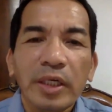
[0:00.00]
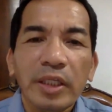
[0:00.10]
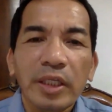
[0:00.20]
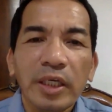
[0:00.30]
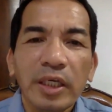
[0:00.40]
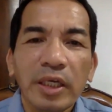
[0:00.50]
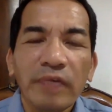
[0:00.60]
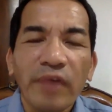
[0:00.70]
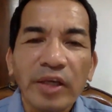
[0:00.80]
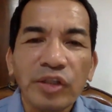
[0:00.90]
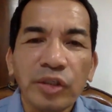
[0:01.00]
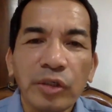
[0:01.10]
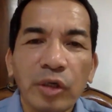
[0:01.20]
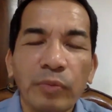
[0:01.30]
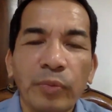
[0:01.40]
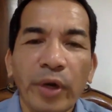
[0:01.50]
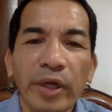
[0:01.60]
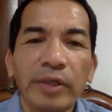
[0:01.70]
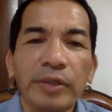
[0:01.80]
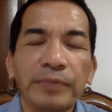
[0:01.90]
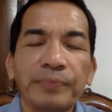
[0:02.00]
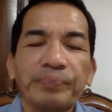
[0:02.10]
the reflection of prayer